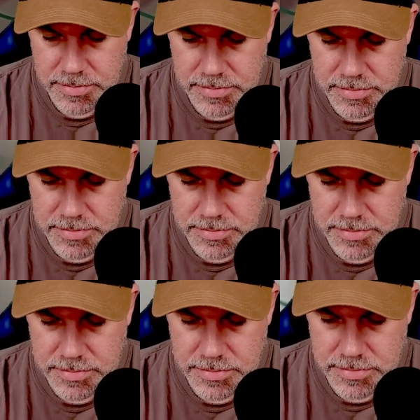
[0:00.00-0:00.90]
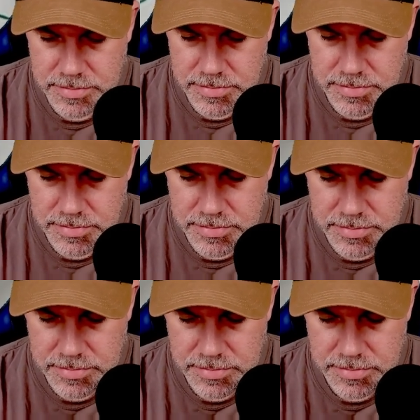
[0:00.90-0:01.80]

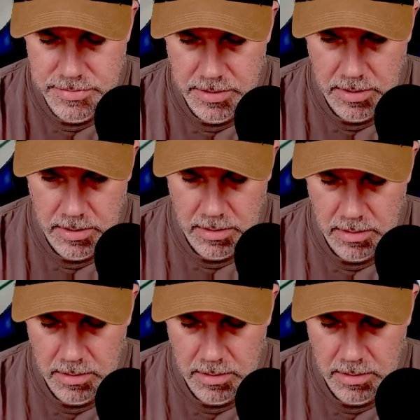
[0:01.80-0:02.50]
No one is speaking in this clip.